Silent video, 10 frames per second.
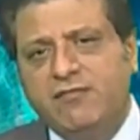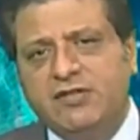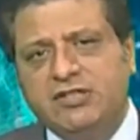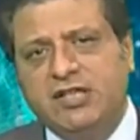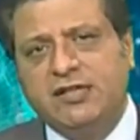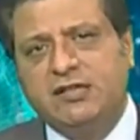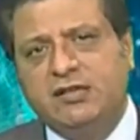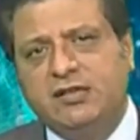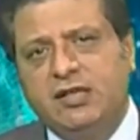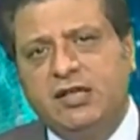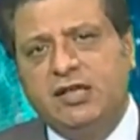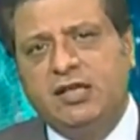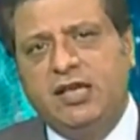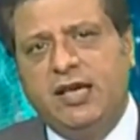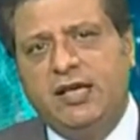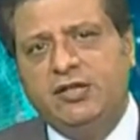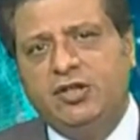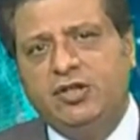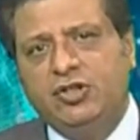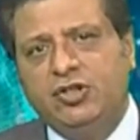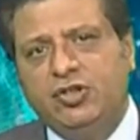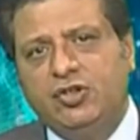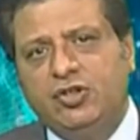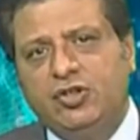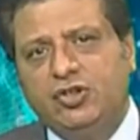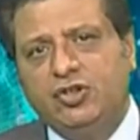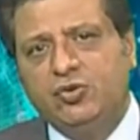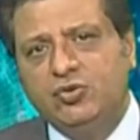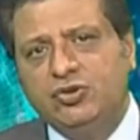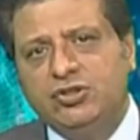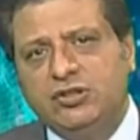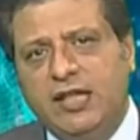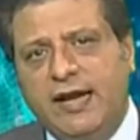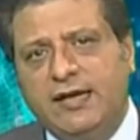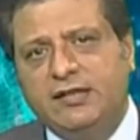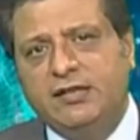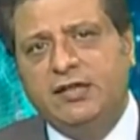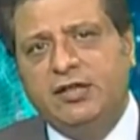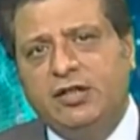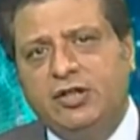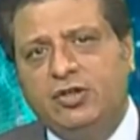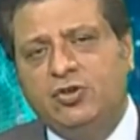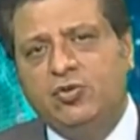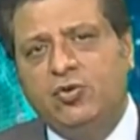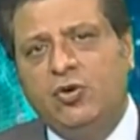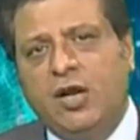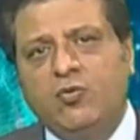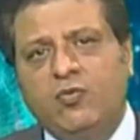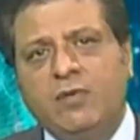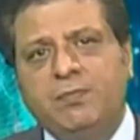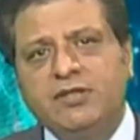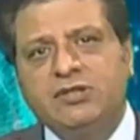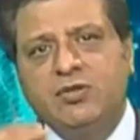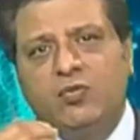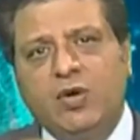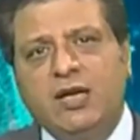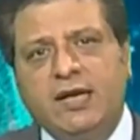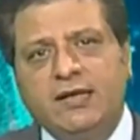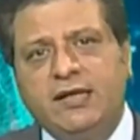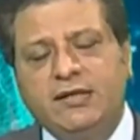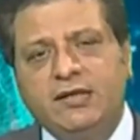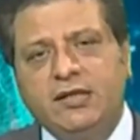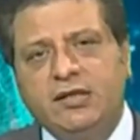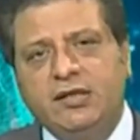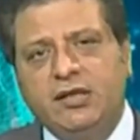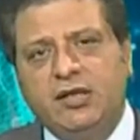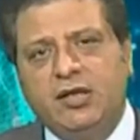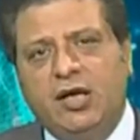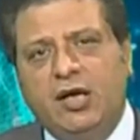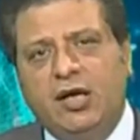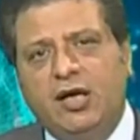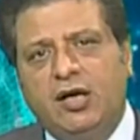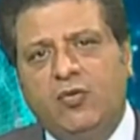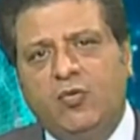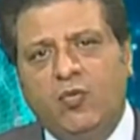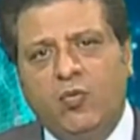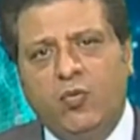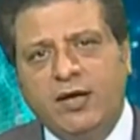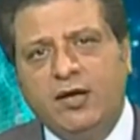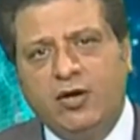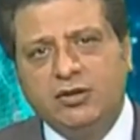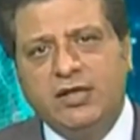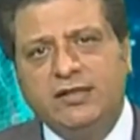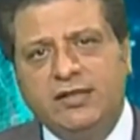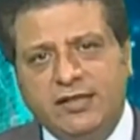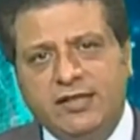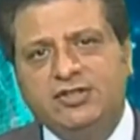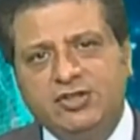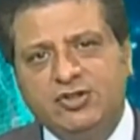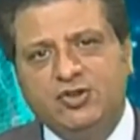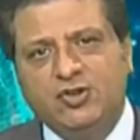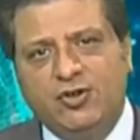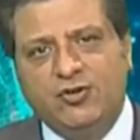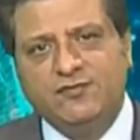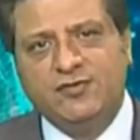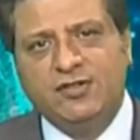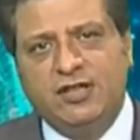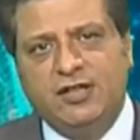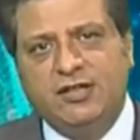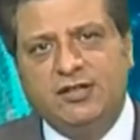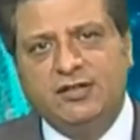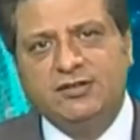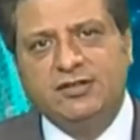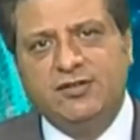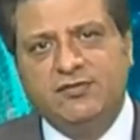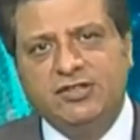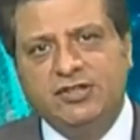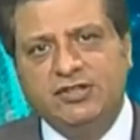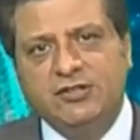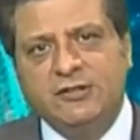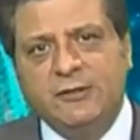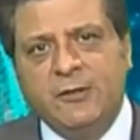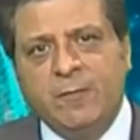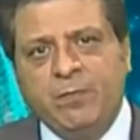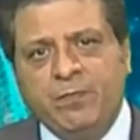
the private sector can use that to roll out one person, one identity, one authentication sort of services.